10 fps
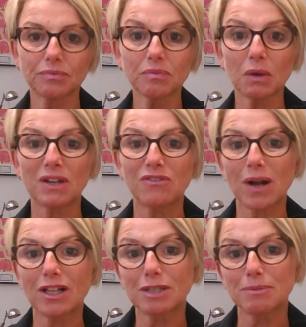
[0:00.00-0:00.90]
We've
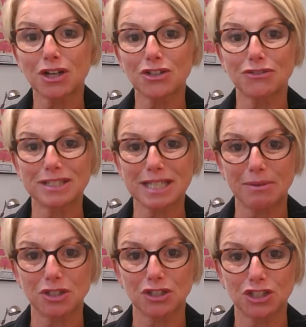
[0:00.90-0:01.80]
welcomed our new
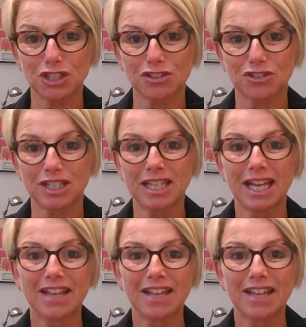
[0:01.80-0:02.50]
reception children.